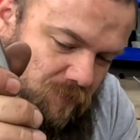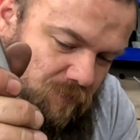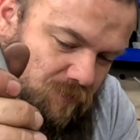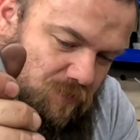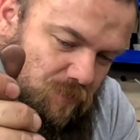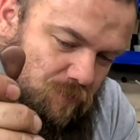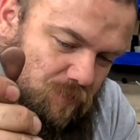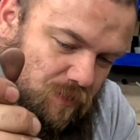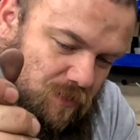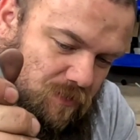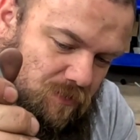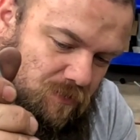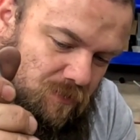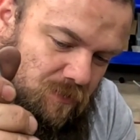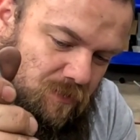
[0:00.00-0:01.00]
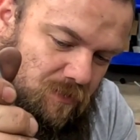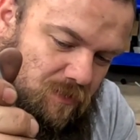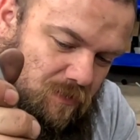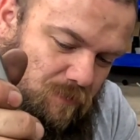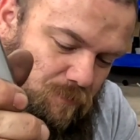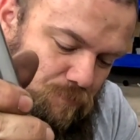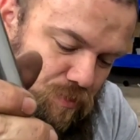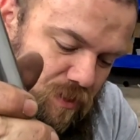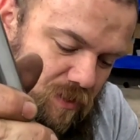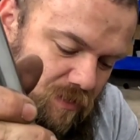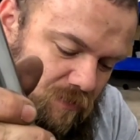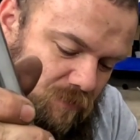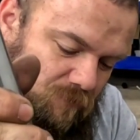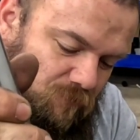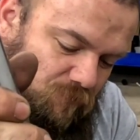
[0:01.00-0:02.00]
So this
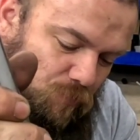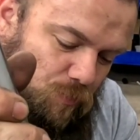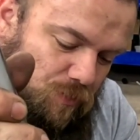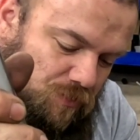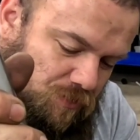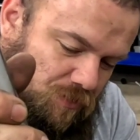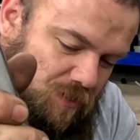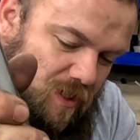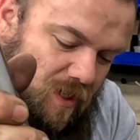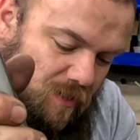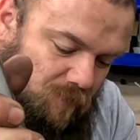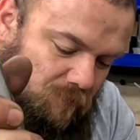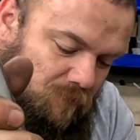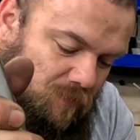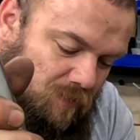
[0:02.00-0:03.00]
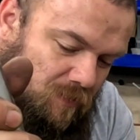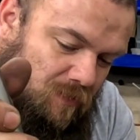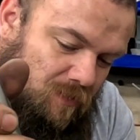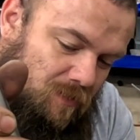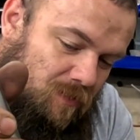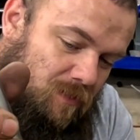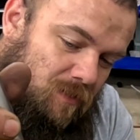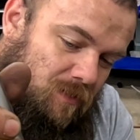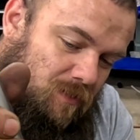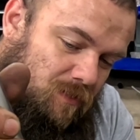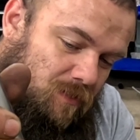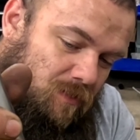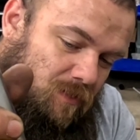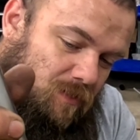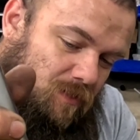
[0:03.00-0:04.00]
being forced down
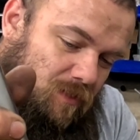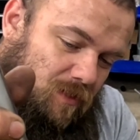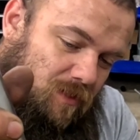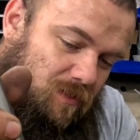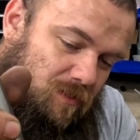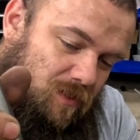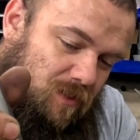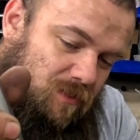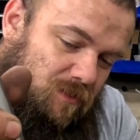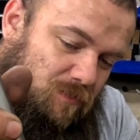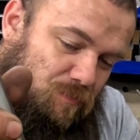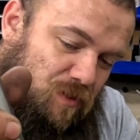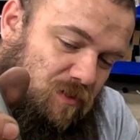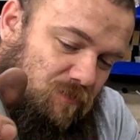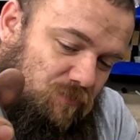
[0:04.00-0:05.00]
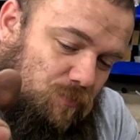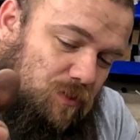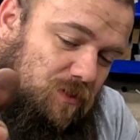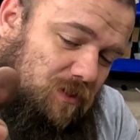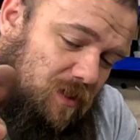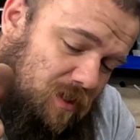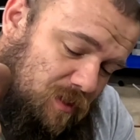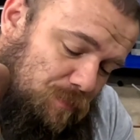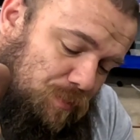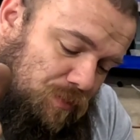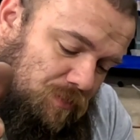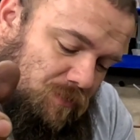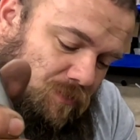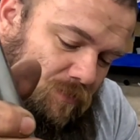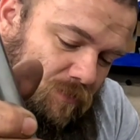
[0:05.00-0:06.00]
and this being forced up
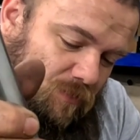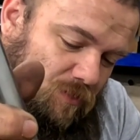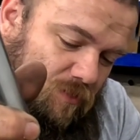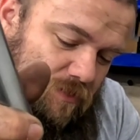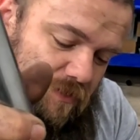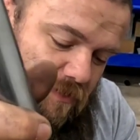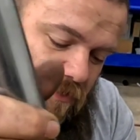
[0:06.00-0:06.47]
causes the